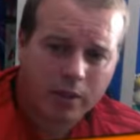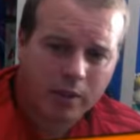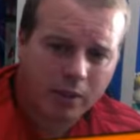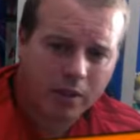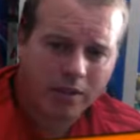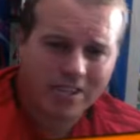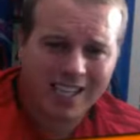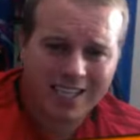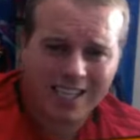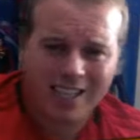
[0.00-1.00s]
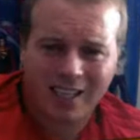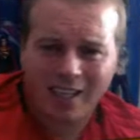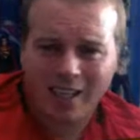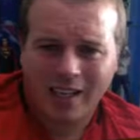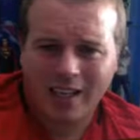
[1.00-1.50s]
that because
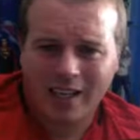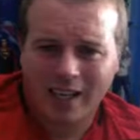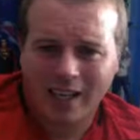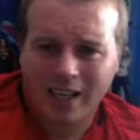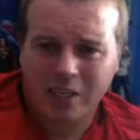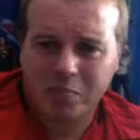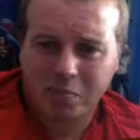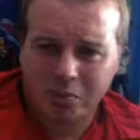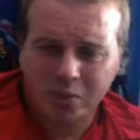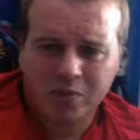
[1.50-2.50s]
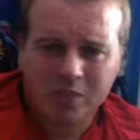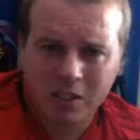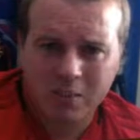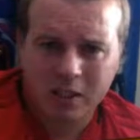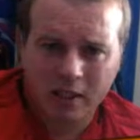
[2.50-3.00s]
he's proven to
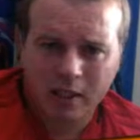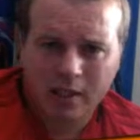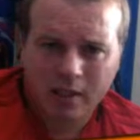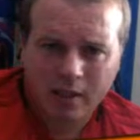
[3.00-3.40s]
be